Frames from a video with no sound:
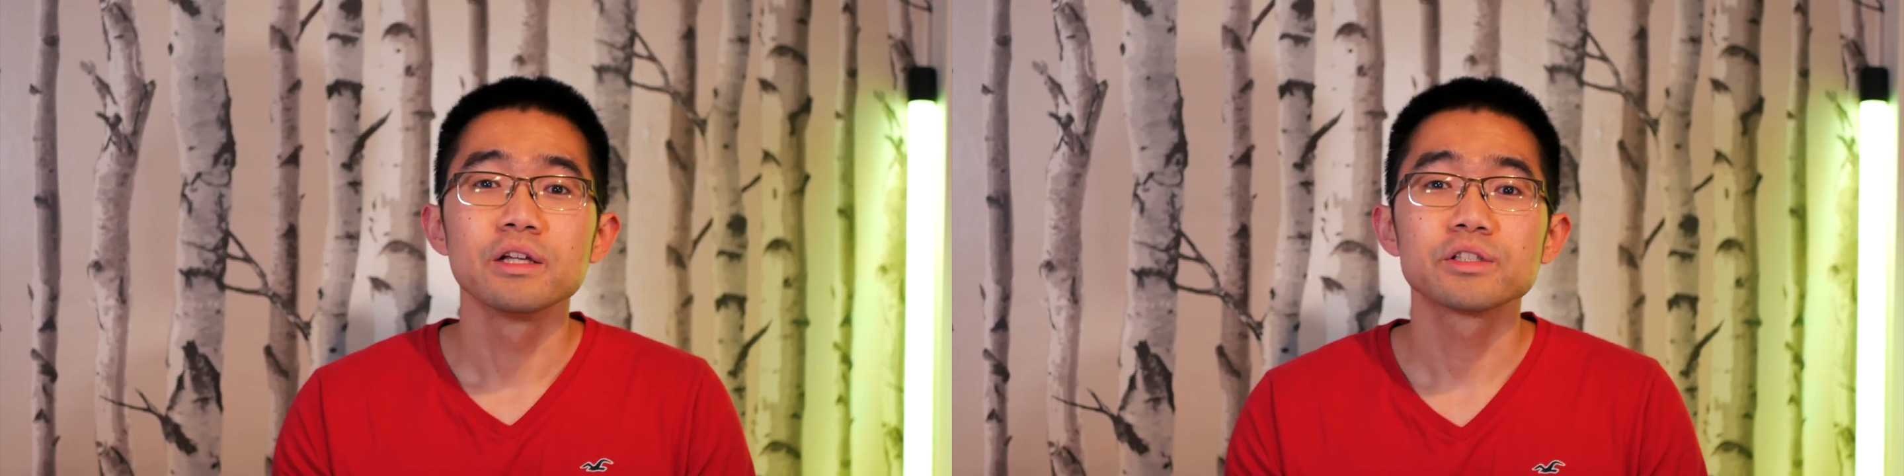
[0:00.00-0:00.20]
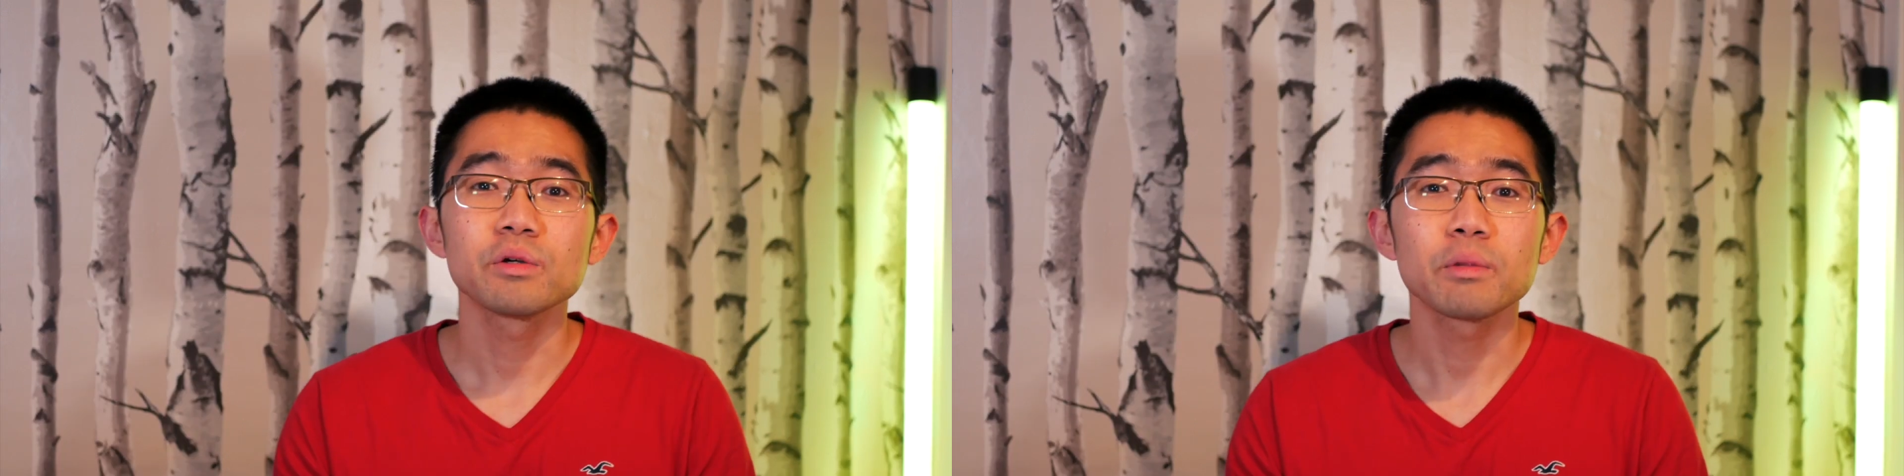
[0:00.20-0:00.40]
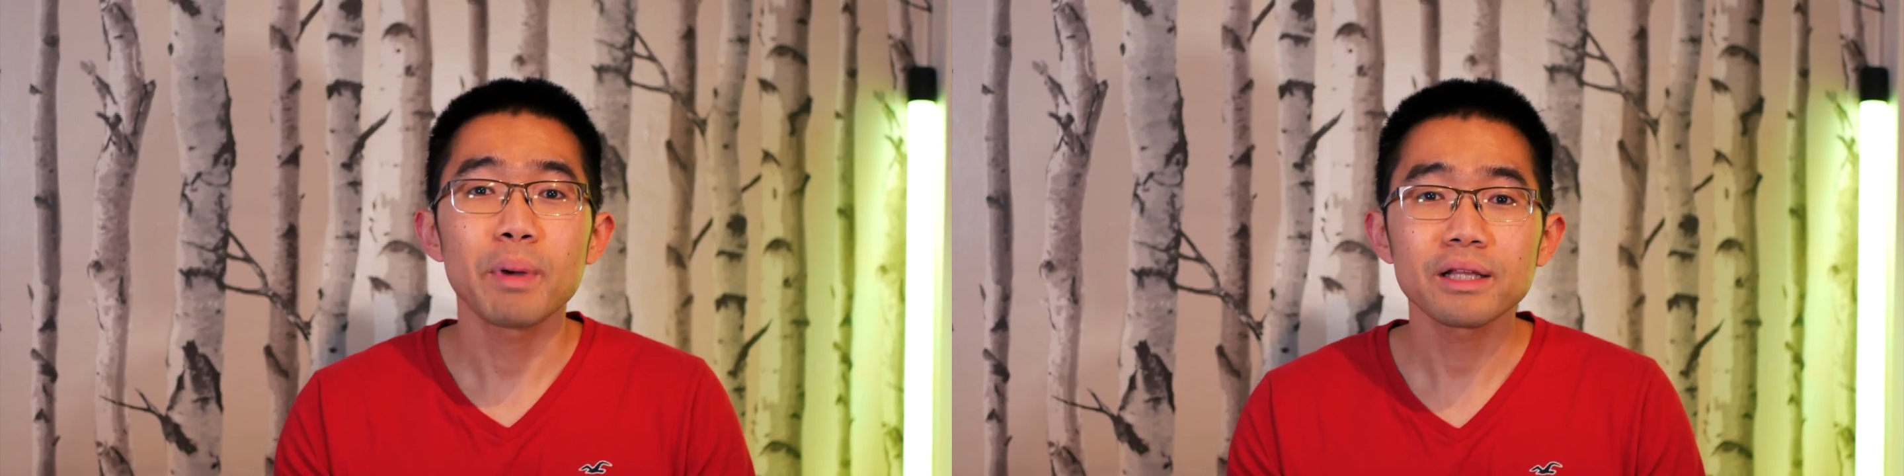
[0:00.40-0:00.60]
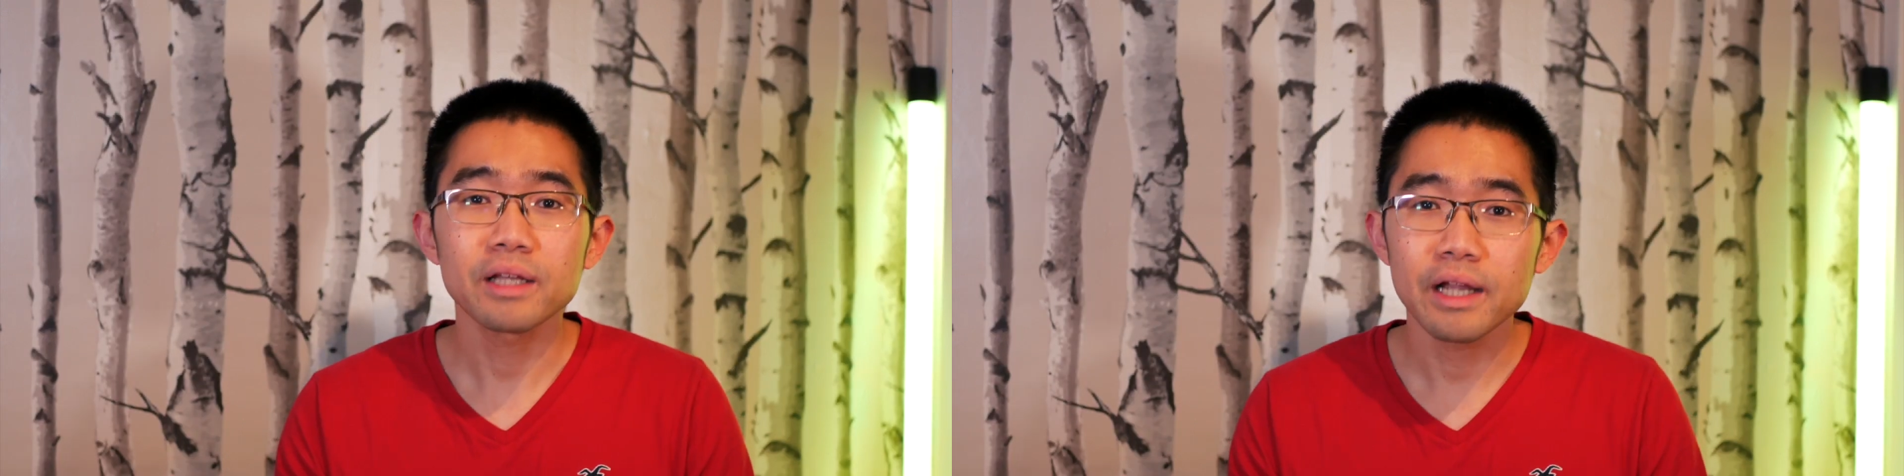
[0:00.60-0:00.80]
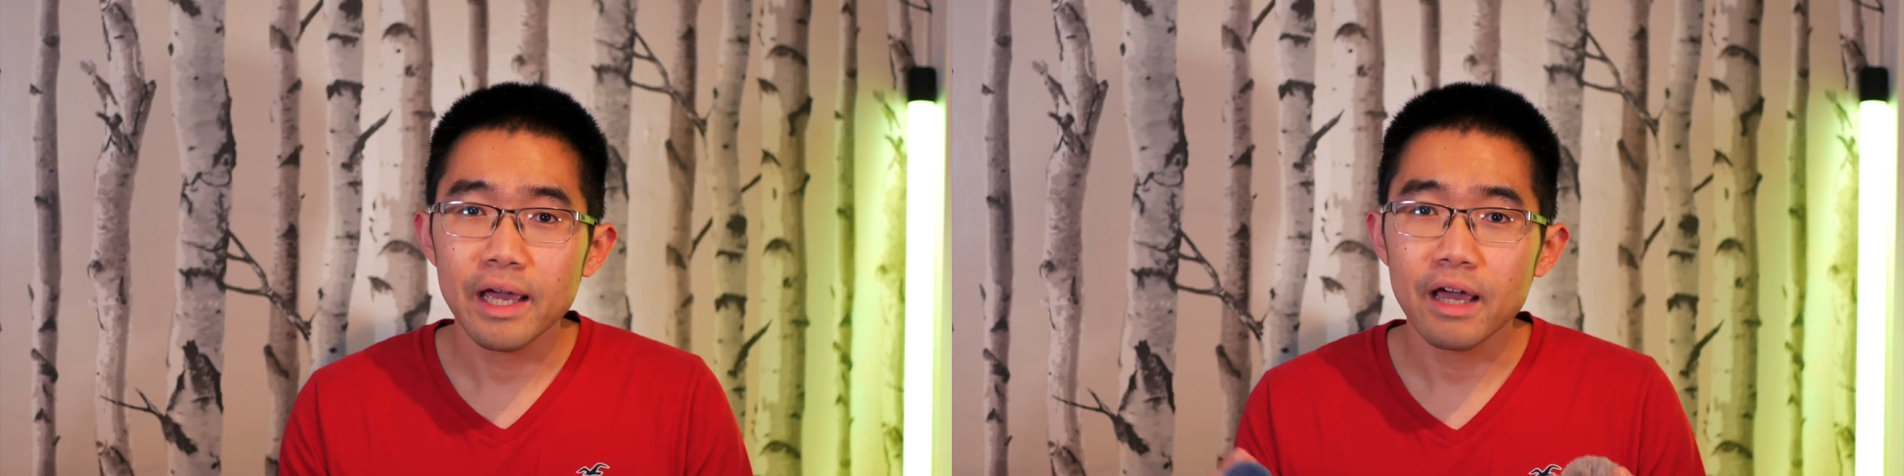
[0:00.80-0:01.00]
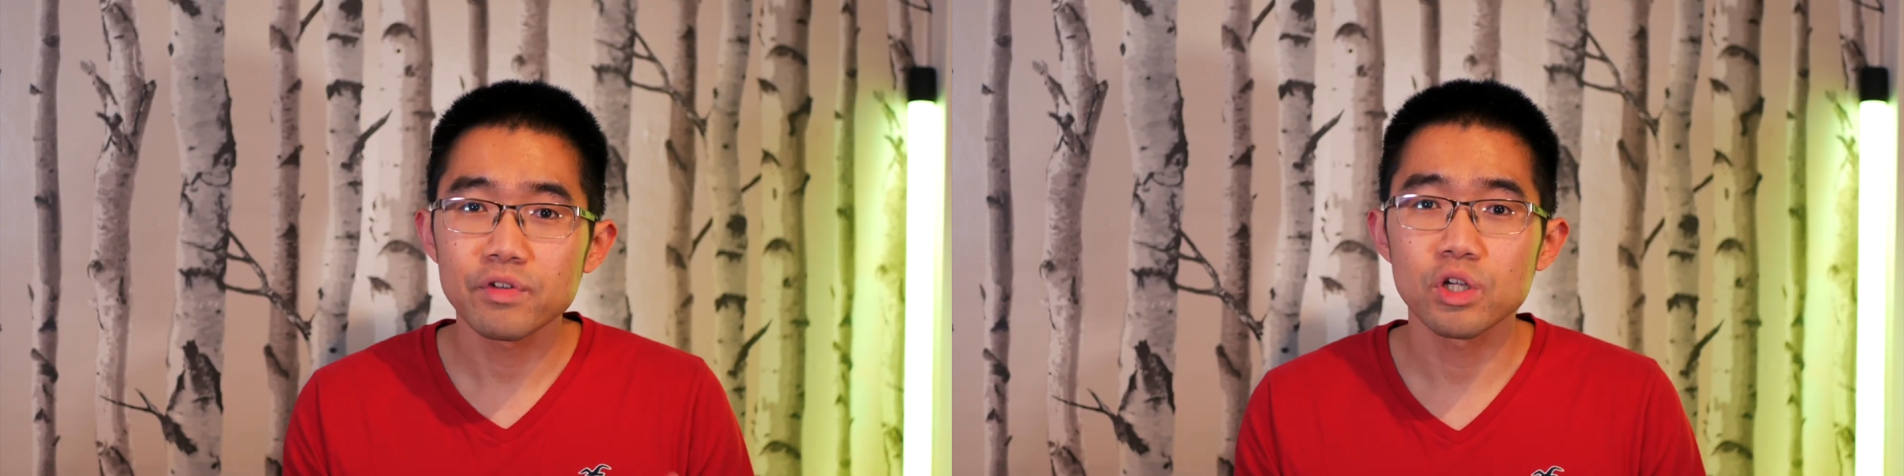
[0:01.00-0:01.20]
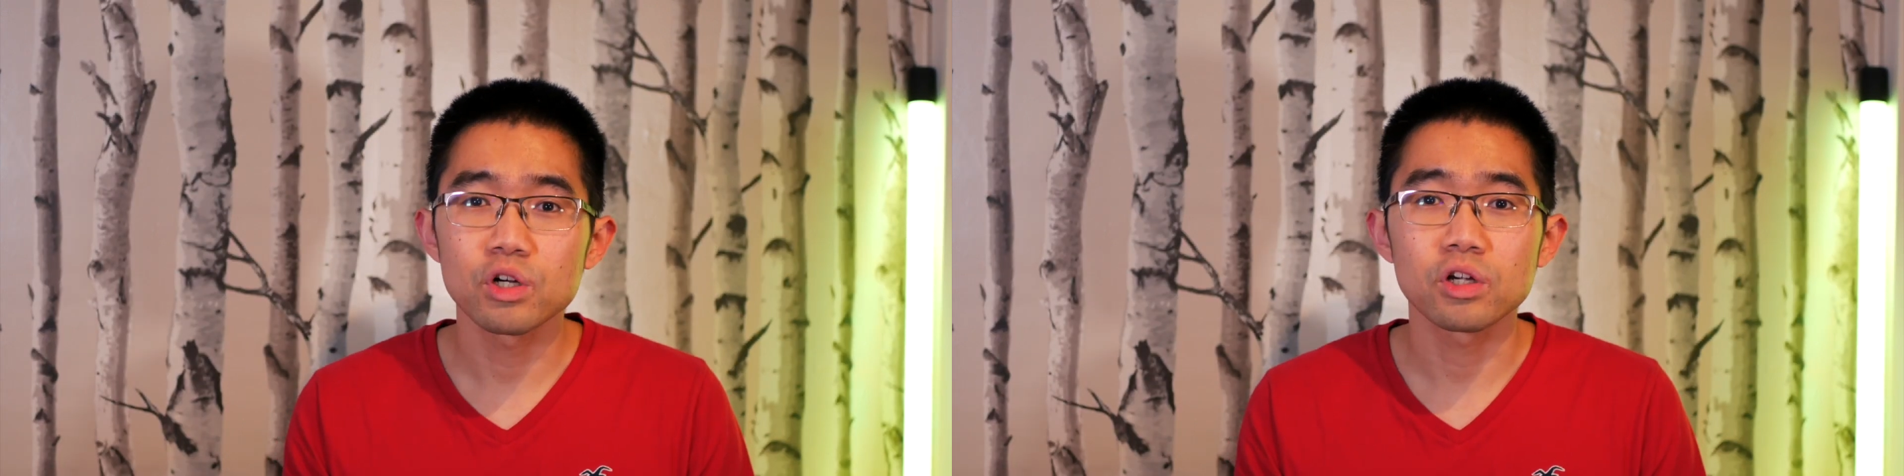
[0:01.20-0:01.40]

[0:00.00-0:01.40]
So the pack that I have here